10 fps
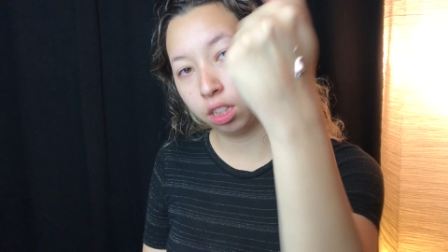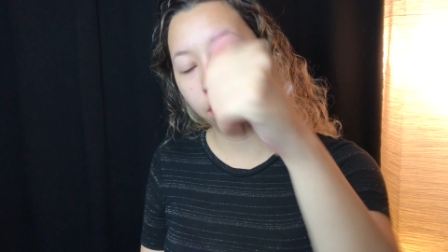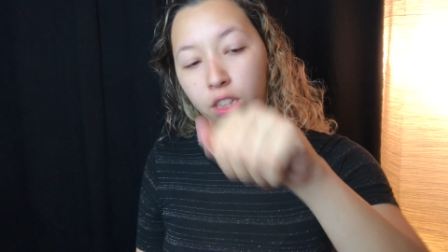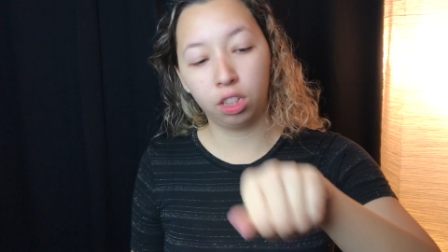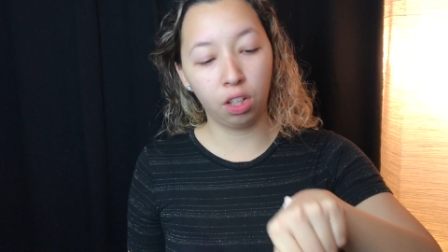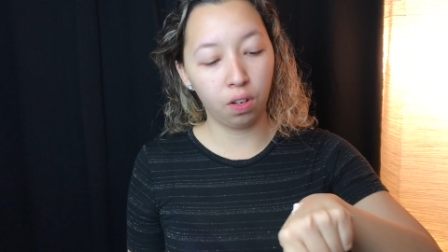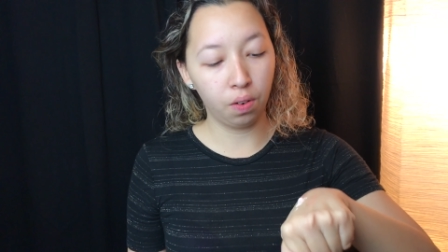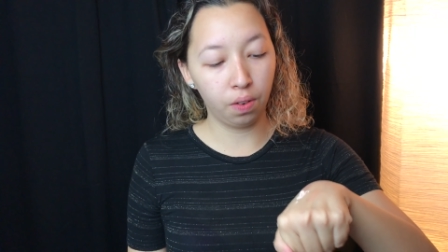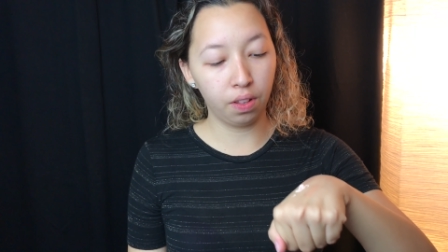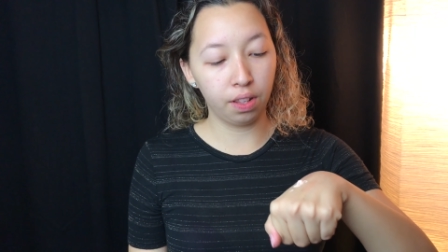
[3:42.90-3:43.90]

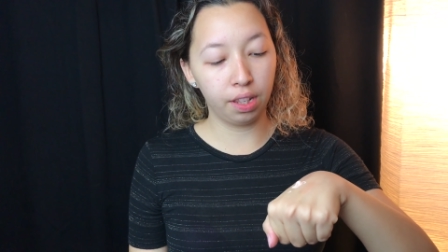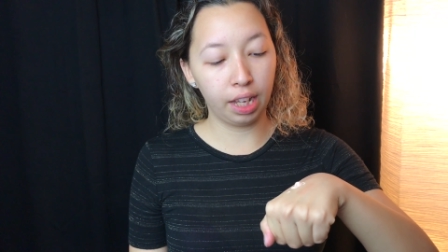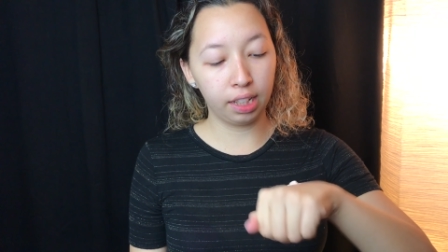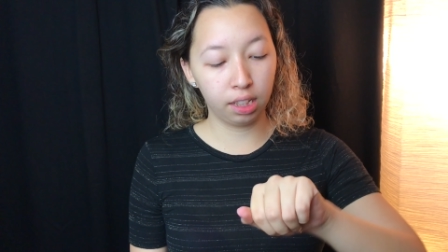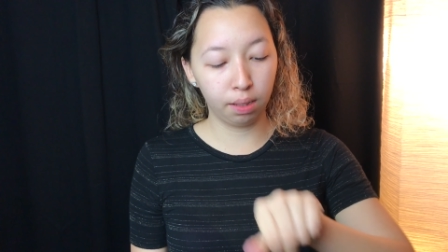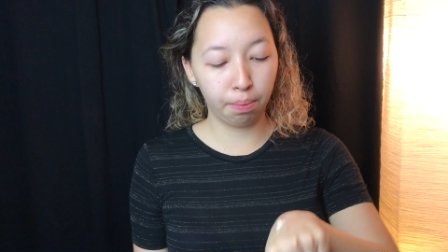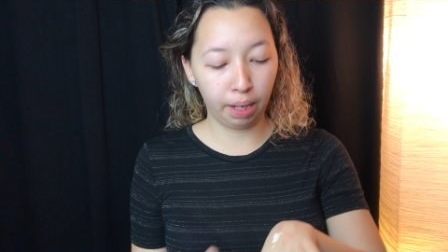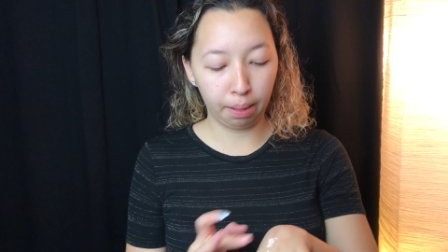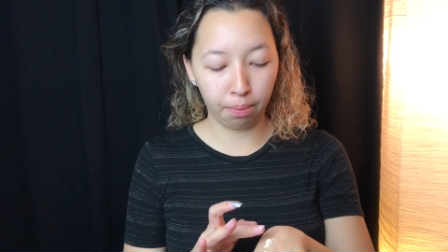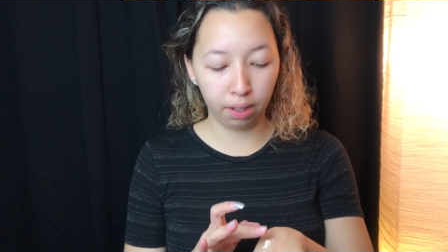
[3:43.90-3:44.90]
So that's the
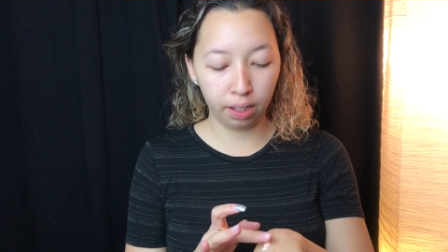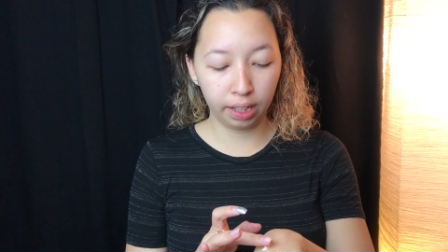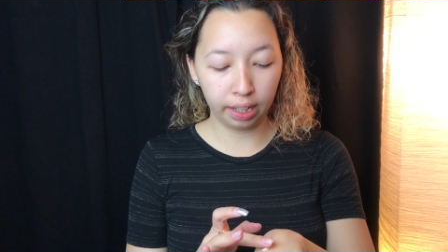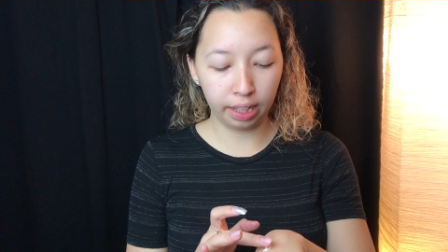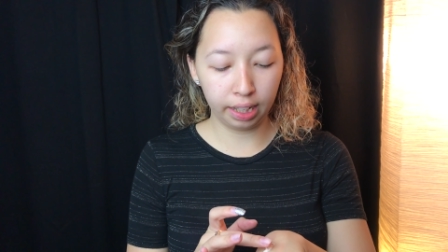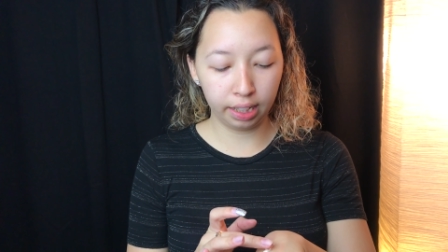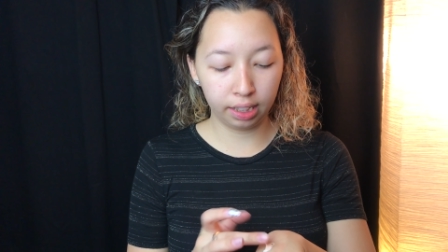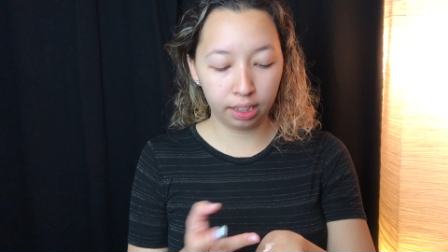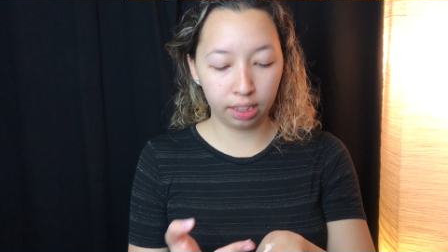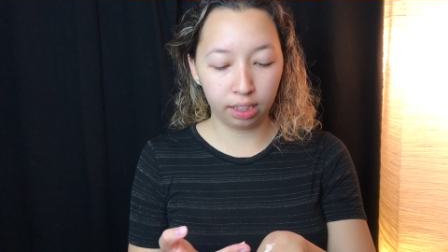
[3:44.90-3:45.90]
primer.
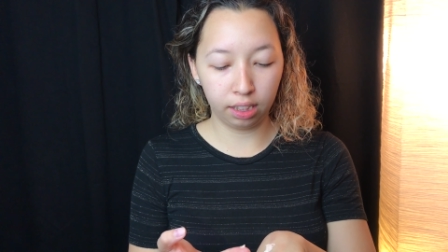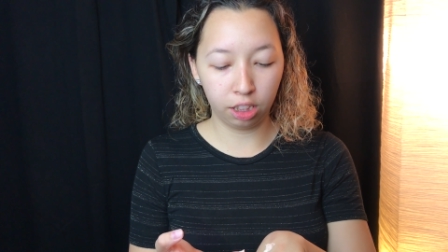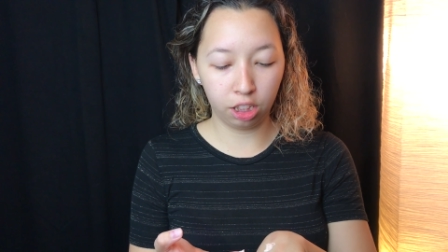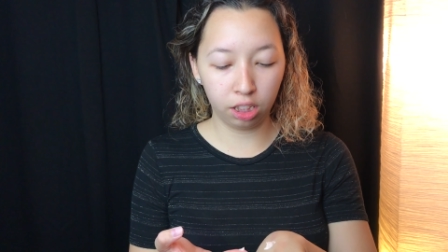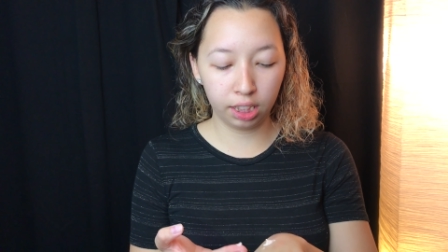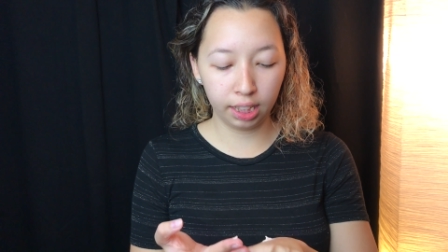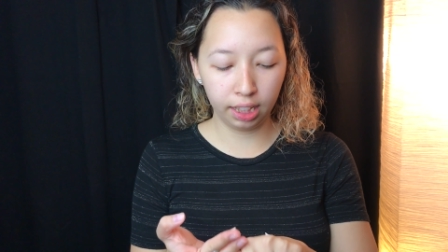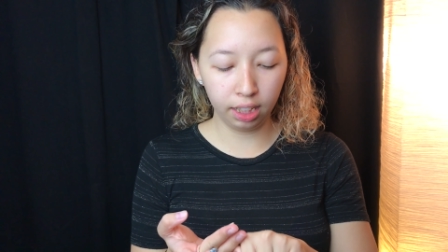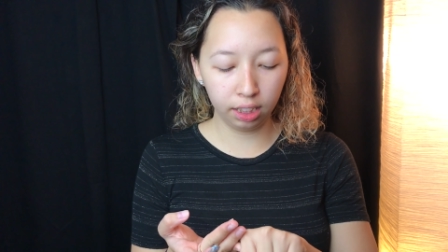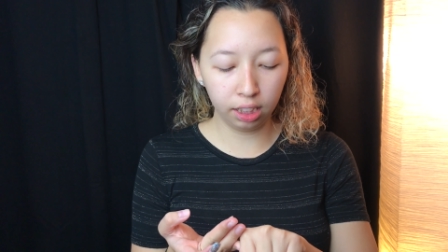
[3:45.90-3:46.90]
It's just
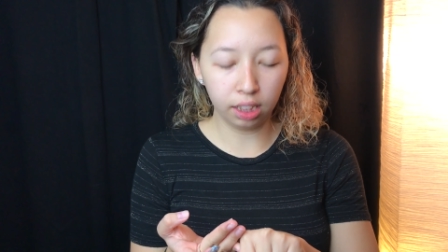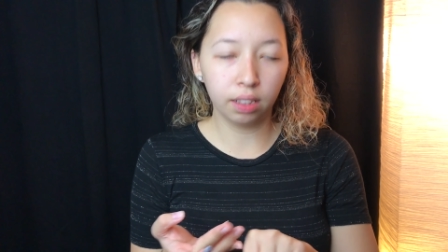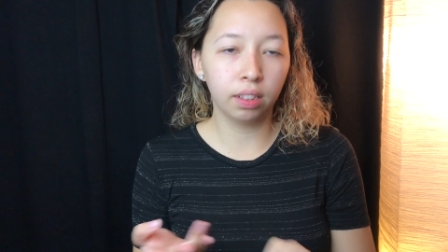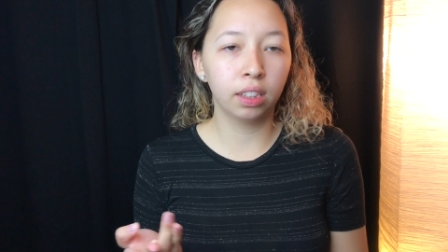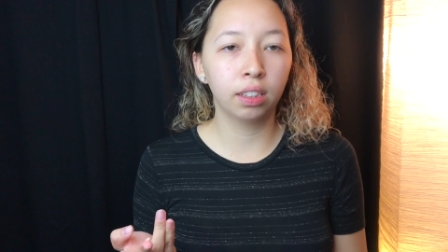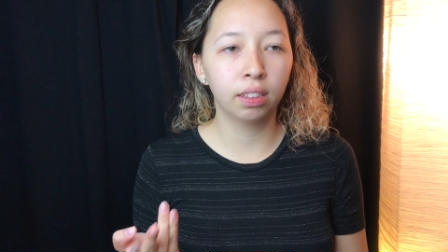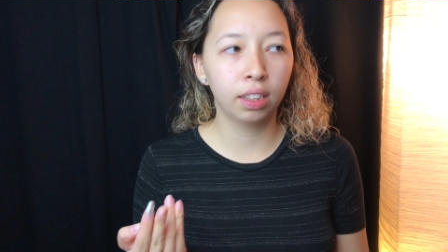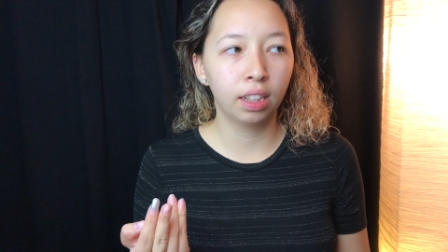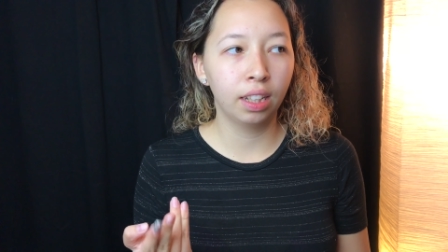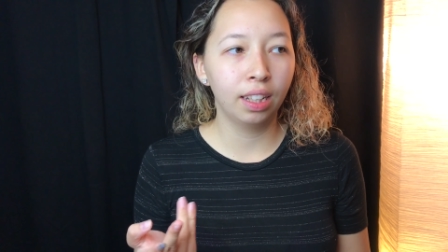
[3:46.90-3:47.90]
like a
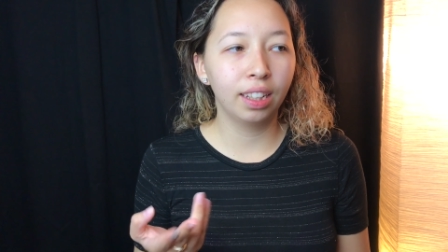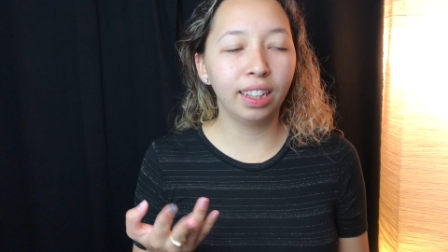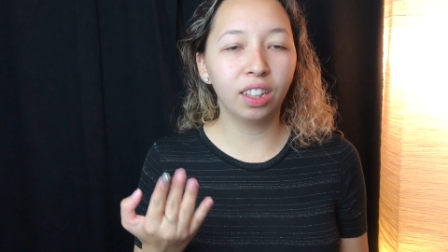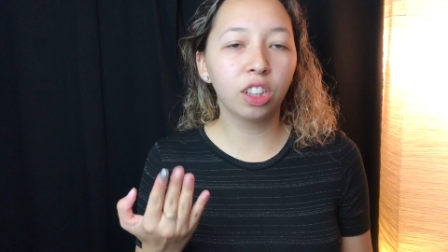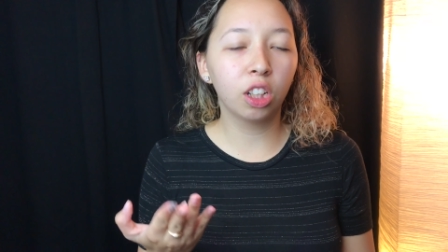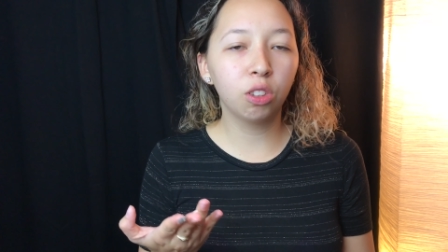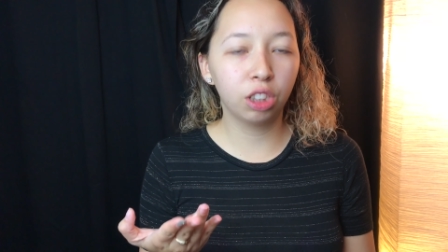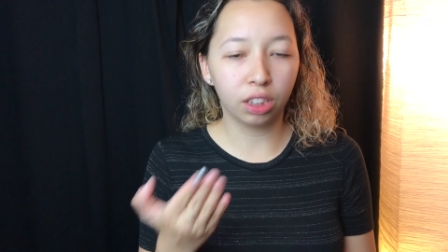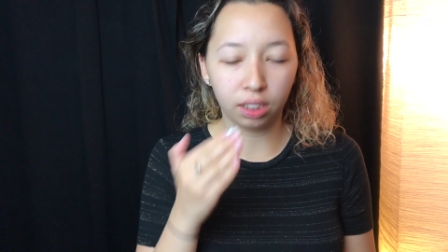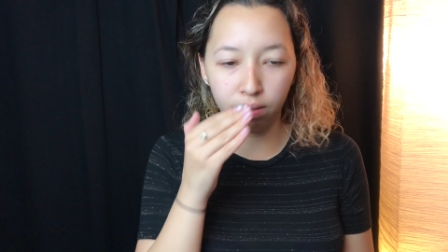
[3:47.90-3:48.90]

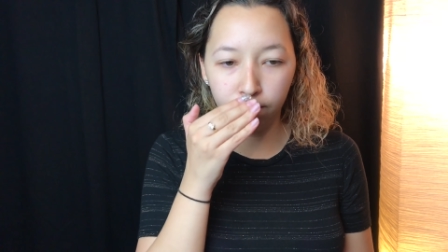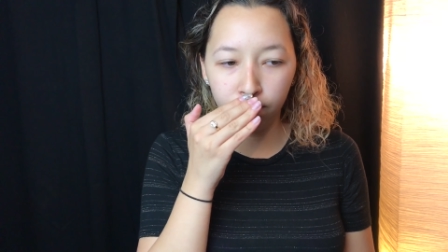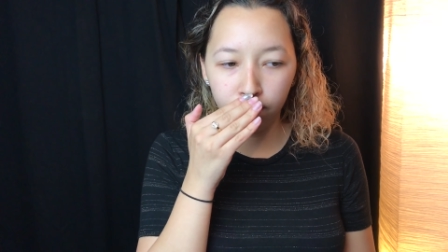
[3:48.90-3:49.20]
lotion.